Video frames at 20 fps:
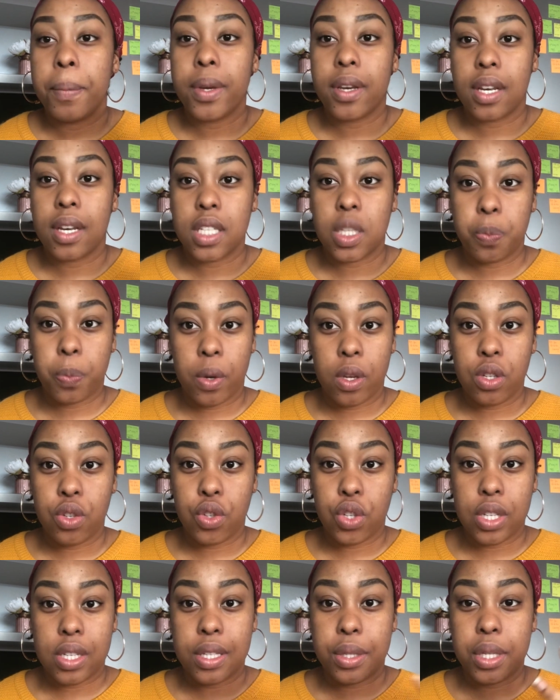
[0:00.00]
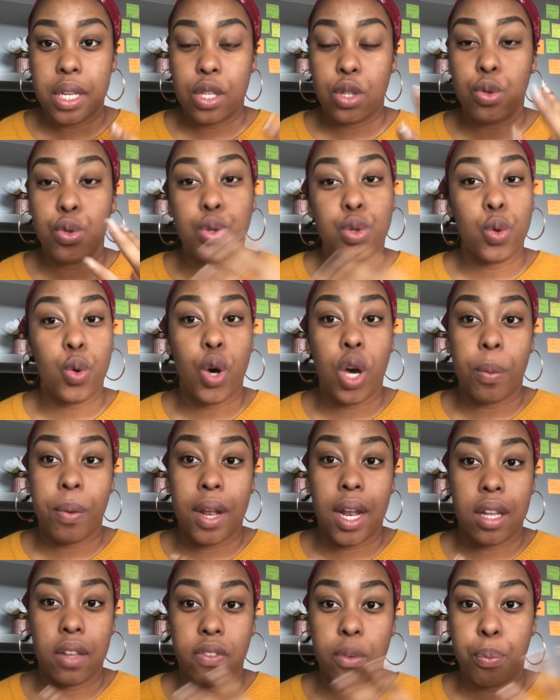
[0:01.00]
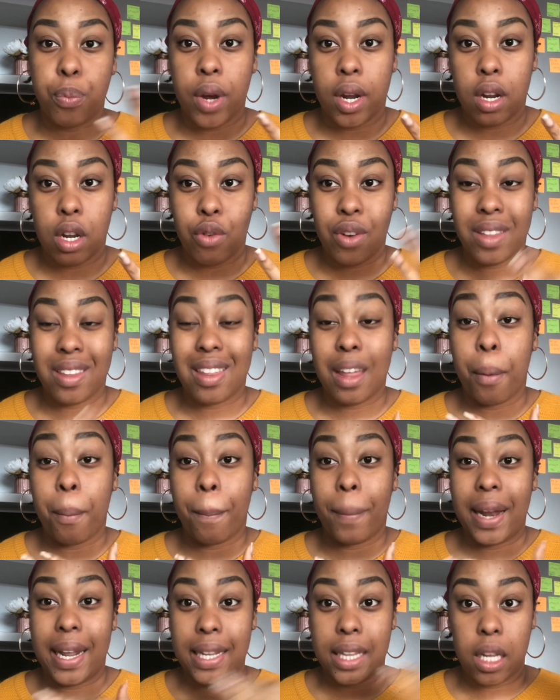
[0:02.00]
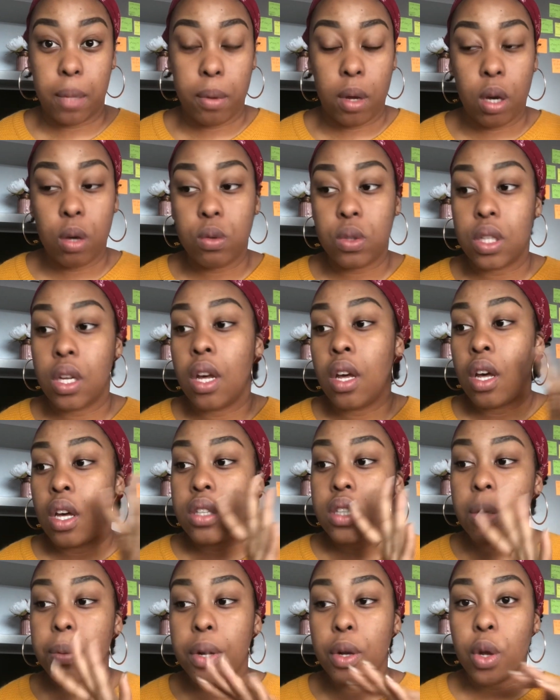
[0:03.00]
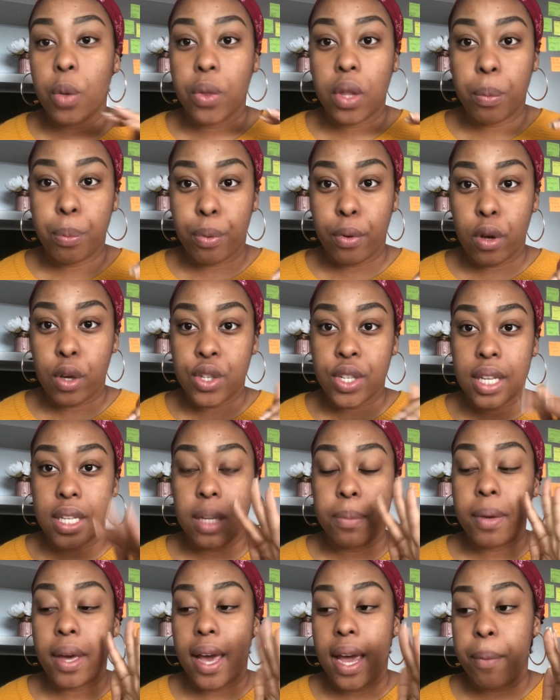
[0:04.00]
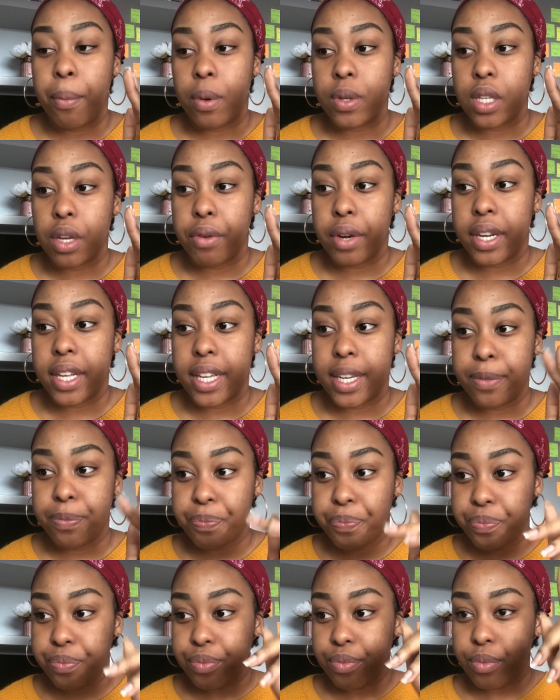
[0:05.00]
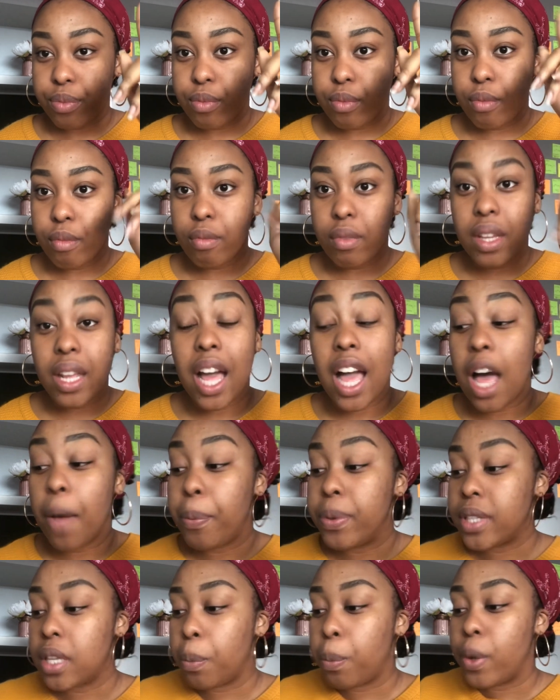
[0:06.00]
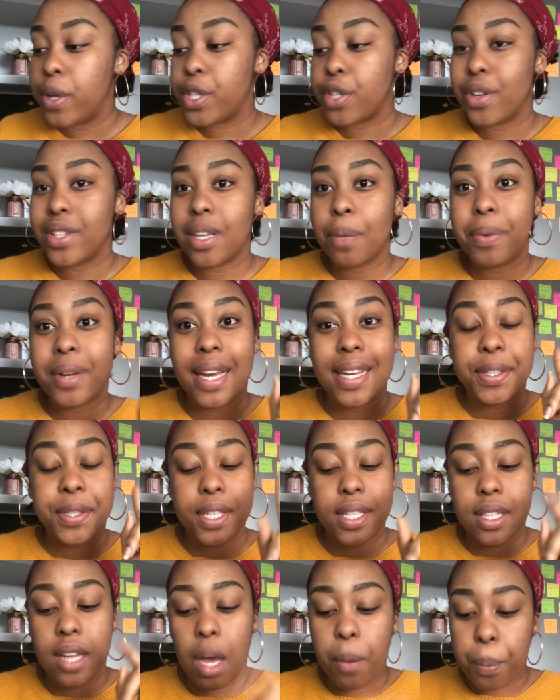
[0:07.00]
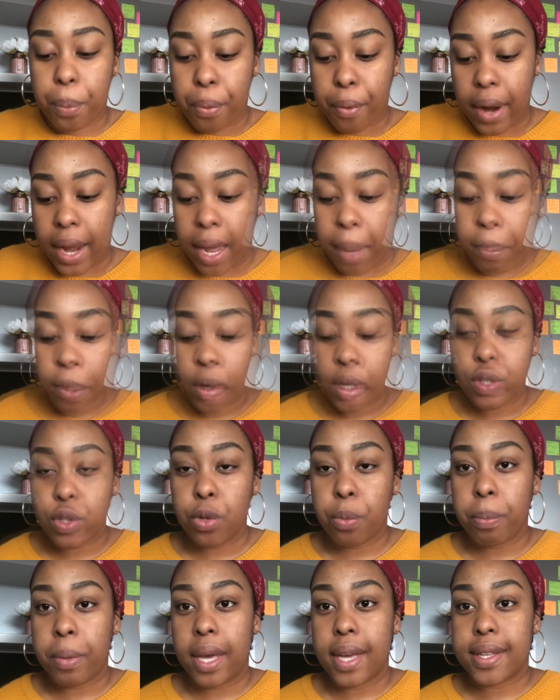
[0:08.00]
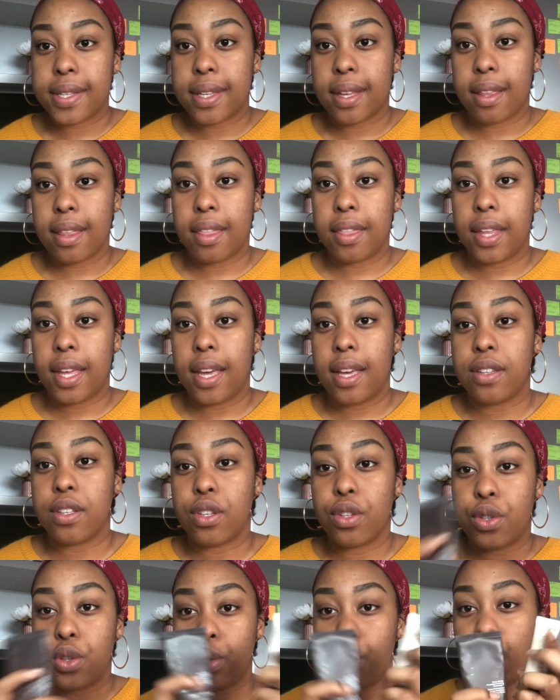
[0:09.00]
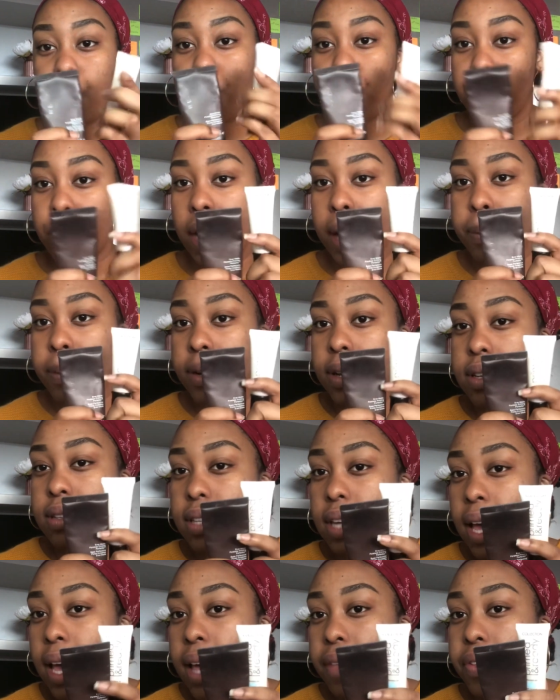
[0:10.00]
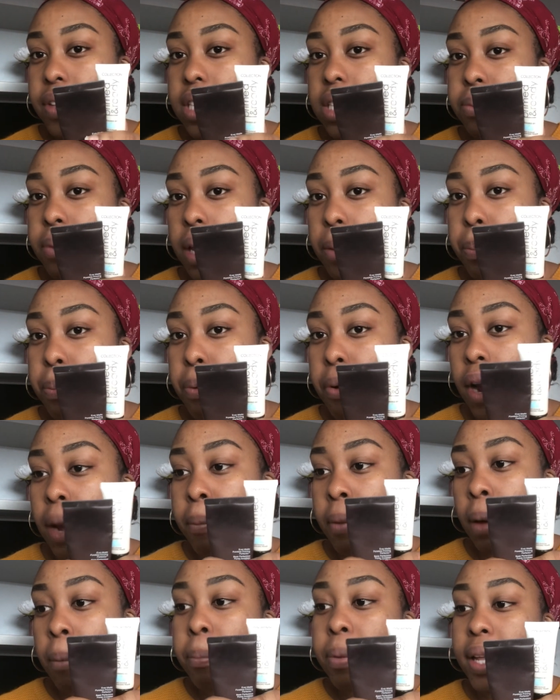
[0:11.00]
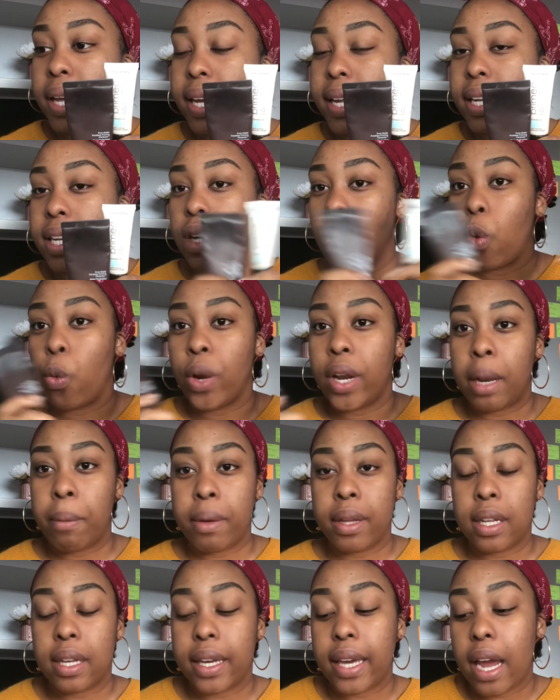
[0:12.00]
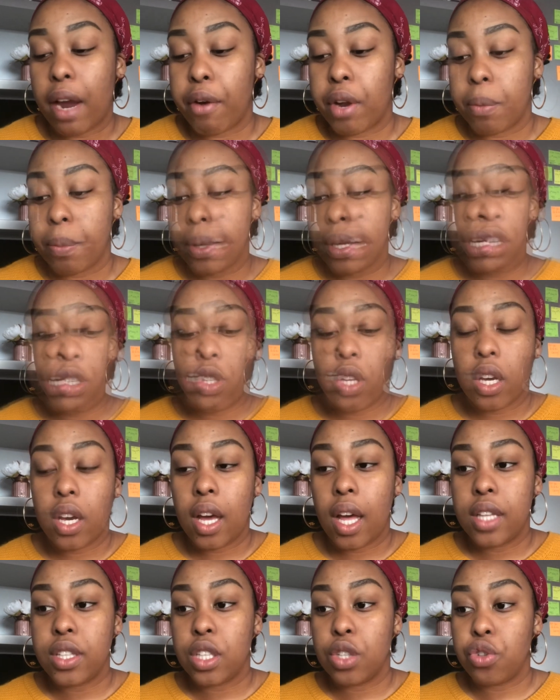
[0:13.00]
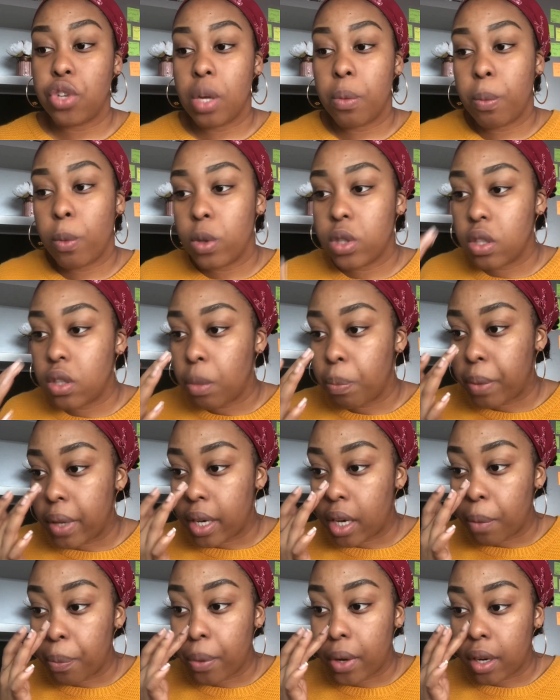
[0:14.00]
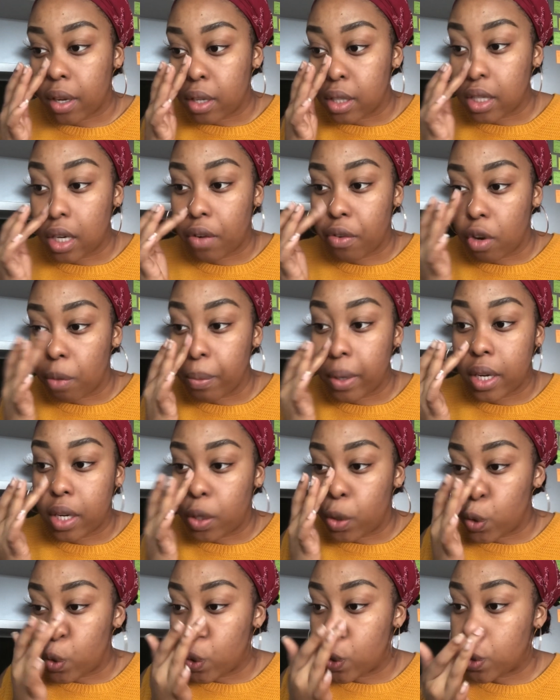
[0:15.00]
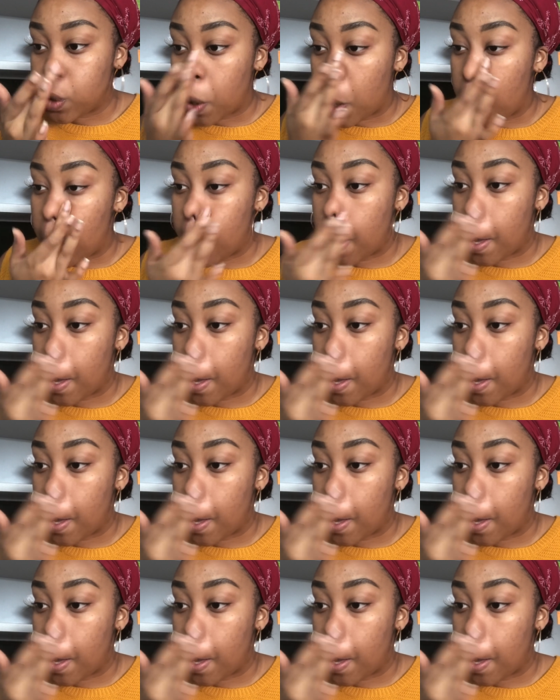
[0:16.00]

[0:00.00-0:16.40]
because sponges tend to soak up a lot of the product rather than blend them out. So I'm going to go with a brush. I done my eyebrows already. I put some moisturizer, but I did not prime. I'm going to mix these 2 primers. This is my primer blend when I'm in the Caribbean. So I concentrate most of the Becca product around my nose.